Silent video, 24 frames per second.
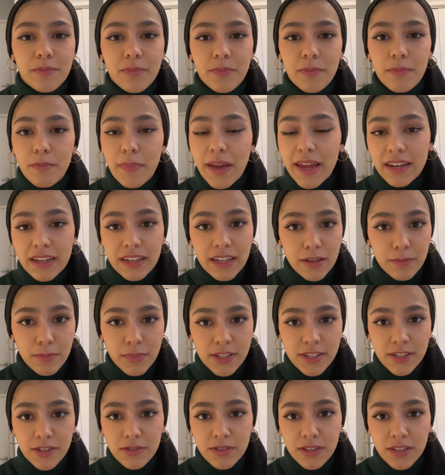manic
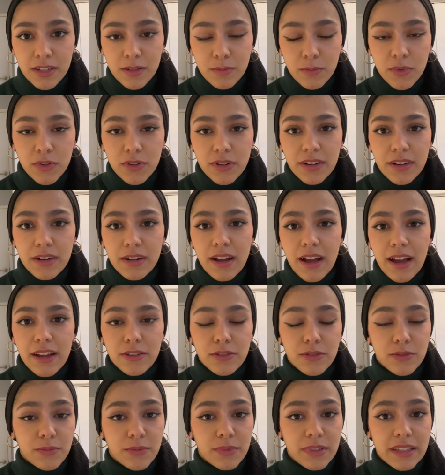episodes anymore. I
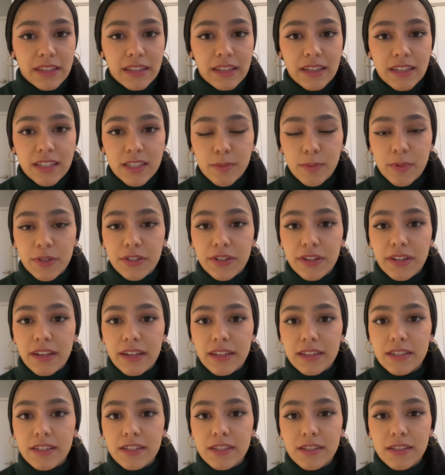don't really
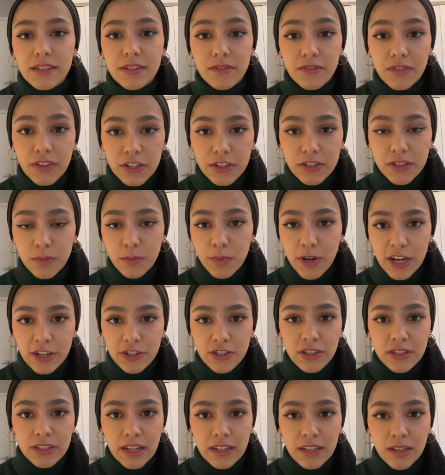experience severe
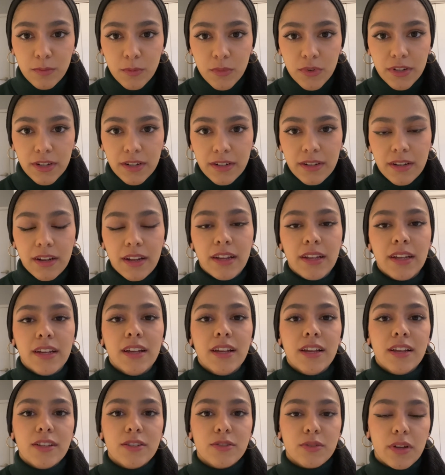depression anymore.
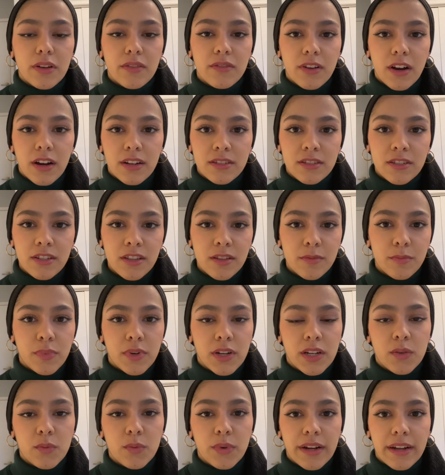So I've gotten to the
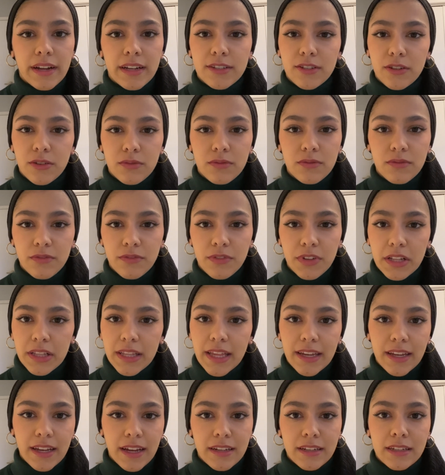point where I don't feel
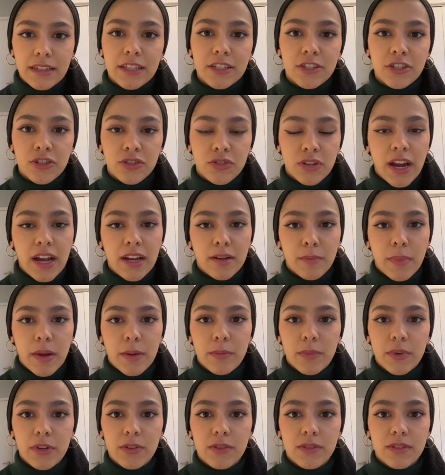like I need to track my
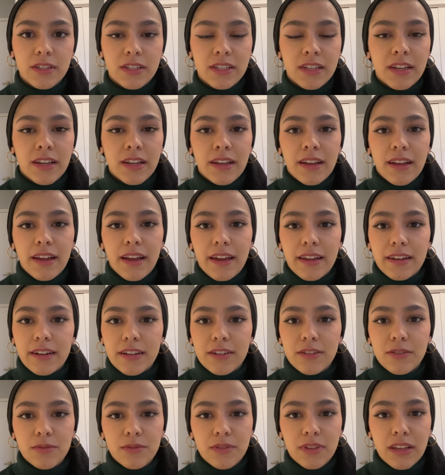moods. And I
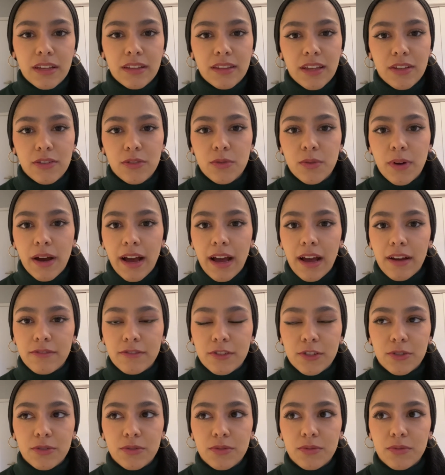don't think that you have
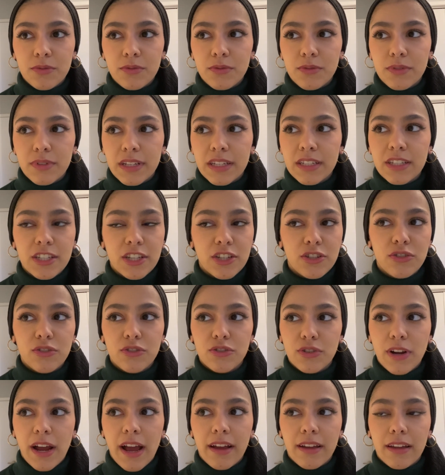to continue
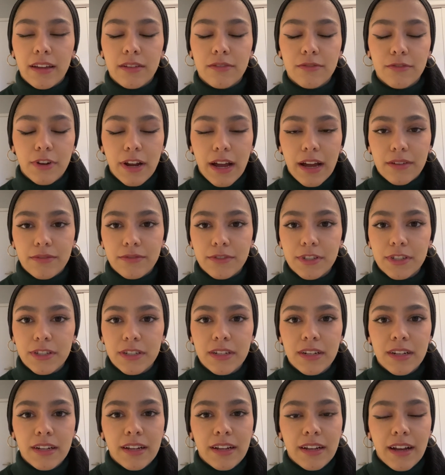tracking forever.
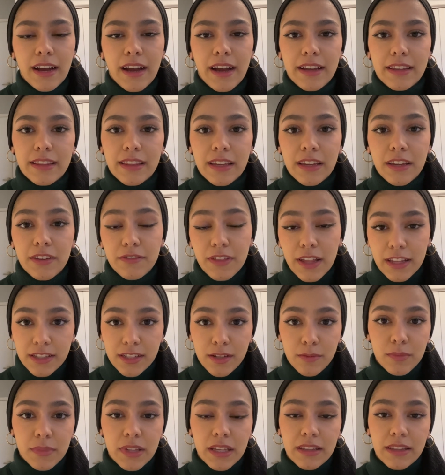I think if that's
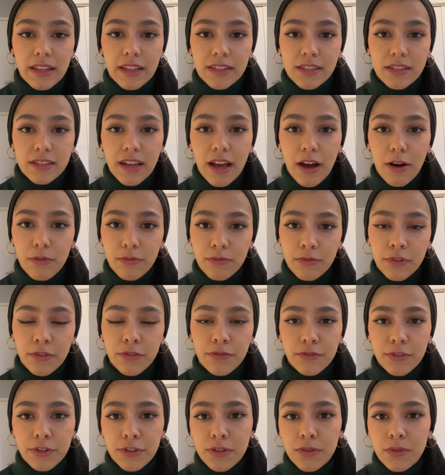something that's helpful
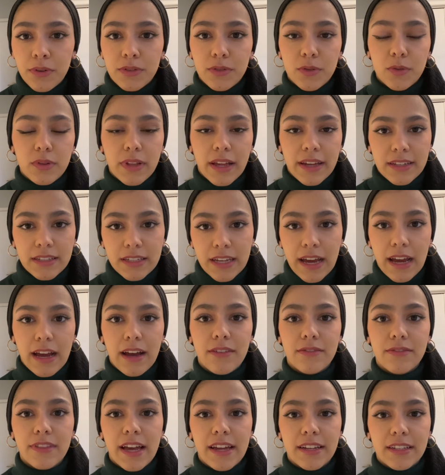for you and you like to
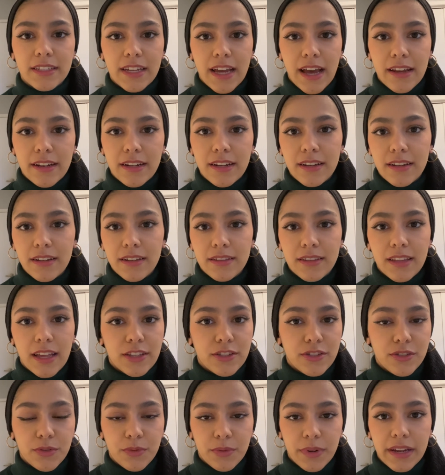have that data,
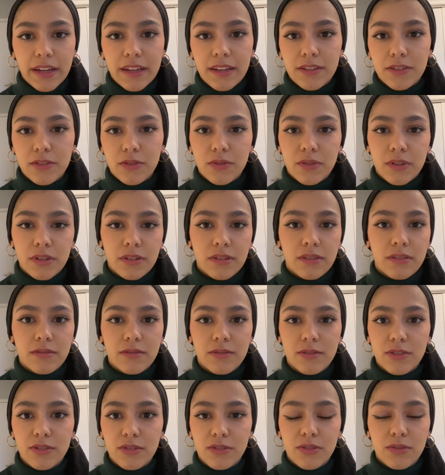that's great. You can
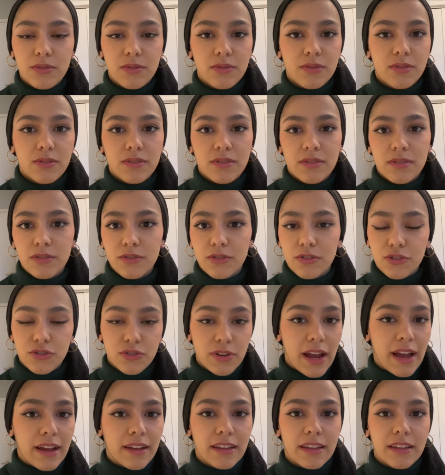use your
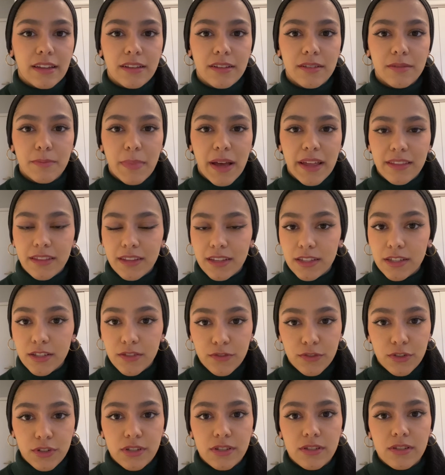tracking methods
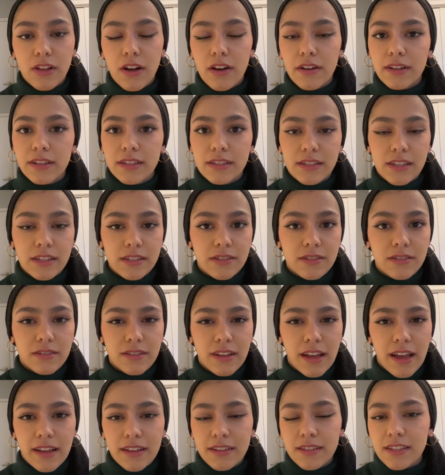for as long as
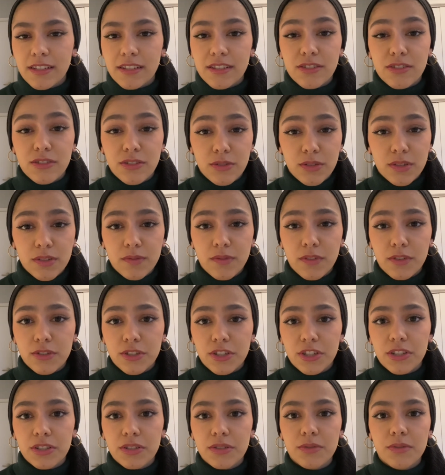is useful to
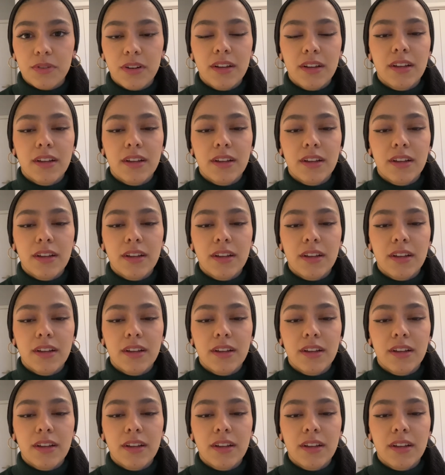you.